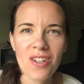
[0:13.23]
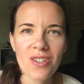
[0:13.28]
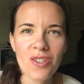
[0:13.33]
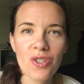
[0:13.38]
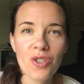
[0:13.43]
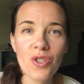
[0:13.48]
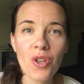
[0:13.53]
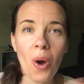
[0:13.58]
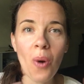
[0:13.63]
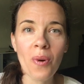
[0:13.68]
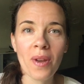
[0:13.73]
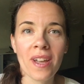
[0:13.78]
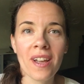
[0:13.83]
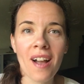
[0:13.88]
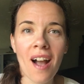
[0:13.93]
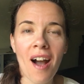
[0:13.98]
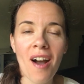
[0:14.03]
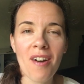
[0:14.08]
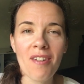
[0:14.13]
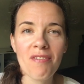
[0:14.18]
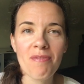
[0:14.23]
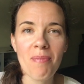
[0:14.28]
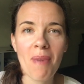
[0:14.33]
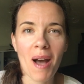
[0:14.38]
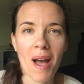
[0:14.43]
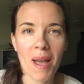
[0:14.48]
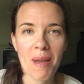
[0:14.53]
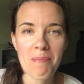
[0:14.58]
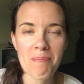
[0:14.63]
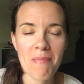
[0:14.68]
showing of
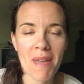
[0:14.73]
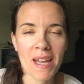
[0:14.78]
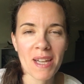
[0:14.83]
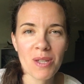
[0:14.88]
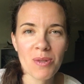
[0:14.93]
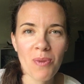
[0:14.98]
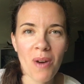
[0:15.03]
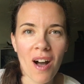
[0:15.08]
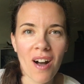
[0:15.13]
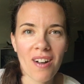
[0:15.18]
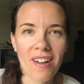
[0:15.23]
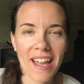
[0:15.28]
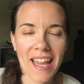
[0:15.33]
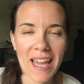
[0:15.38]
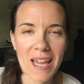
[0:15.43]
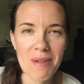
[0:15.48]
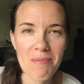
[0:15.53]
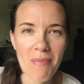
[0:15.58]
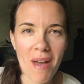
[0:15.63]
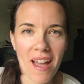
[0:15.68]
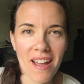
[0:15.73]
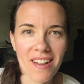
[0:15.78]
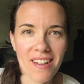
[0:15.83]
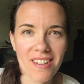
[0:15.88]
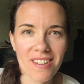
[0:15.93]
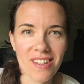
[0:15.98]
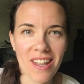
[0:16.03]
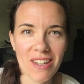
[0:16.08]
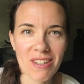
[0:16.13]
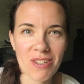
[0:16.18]
my Madewell handbag
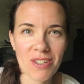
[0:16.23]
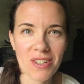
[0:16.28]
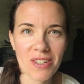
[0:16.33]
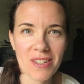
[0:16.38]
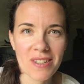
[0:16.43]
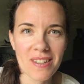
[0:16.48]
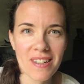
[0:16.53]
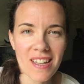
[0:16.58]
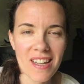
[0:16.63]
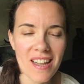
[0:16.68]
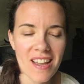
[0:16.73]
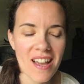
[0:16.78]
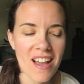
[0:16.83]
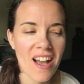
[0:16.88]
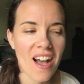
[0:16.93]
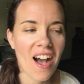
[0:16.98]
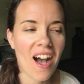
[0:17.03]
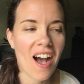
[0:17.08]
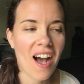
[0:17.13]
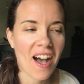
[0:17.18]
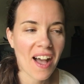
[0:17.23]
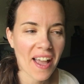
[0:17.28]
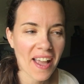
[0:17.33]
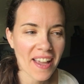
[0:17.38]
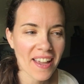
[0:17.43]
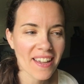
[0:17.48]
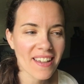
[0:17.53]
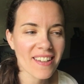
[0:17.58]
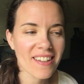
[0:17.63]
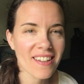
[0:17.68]
collection.
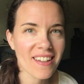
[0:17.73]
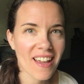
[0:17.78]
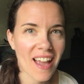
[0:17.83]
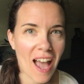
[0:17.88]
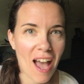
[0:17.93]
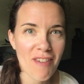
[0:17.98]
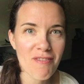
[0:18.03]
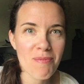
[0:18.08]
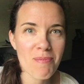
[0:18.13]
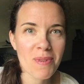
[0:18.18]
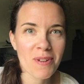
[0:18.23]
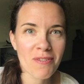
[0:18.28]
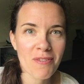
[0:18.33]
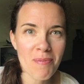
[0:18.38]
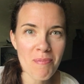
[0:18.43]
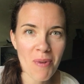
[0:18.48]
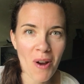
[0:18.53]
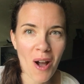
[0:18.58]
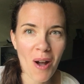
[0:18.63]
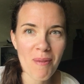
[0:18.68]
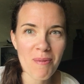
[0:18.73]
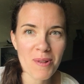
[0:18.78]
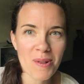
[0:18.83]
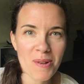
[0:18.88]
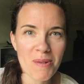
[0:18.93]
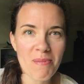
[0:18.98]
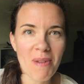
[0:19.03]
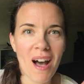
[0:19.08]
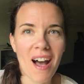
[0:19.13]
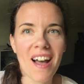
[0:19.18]
I have a bit of a
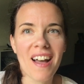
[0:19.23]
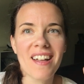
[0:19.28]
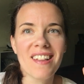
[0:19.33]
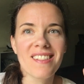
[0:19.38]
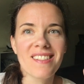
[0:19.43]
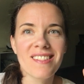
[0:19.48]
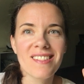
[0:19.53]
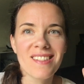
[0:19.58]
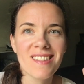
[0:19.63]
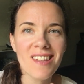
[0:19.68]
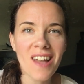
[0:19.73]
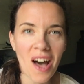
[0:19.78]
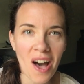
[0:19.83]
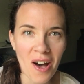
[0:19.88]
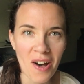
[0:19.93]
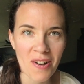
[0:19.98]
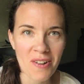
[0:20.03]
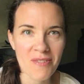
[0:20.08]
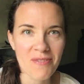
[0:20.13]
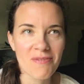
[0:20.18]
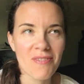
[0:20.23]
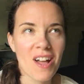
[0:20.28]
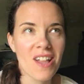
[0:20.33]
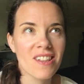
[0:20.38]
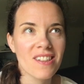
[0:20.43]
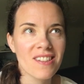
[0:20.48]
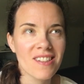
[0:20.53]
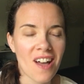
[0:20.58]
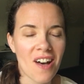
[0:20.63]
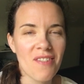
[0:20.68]
problem. I love,
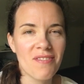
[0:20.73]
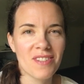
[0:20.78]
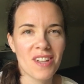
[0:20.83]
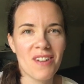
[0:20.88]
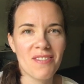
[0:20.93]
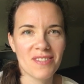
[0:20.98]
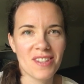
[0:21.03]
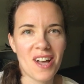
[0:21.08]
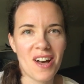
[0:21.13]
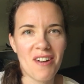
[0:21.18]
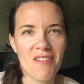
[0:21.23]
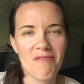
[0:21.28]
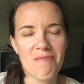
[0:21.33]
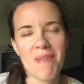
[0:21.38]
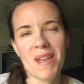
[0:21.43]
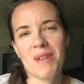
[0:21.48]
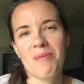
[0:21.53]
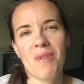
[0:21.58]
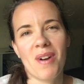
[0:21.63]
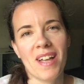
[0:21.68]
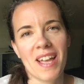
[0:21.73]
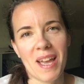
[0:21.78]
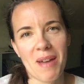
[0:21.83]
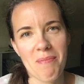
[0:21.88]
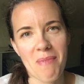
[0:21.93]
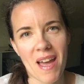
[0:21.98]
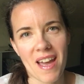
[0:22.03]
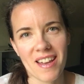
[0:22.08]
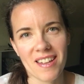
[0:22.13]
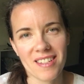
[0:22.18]
love, love, love Madewell
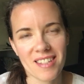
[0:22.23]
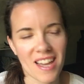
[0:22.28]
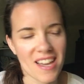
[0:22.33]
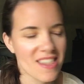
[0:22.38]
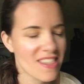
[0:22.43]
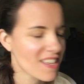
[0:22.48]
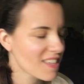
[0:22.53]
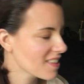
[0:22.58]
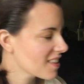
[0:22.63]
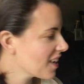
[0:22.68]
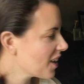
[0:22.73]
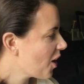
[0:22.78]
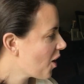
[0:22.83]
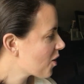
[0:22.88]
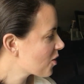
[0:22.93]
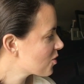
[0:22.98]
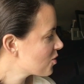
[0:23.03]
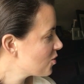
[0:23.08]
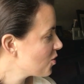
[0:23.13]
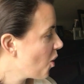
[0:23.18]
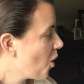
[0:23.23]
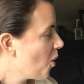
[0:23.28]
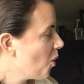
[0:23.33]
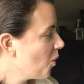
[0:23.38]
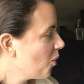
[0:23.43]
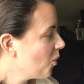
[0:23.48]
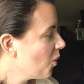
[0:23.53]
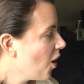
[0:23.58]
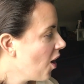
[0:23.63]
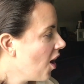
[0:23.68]
handbags. I think they are
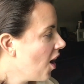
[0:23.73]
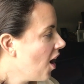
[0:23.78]
so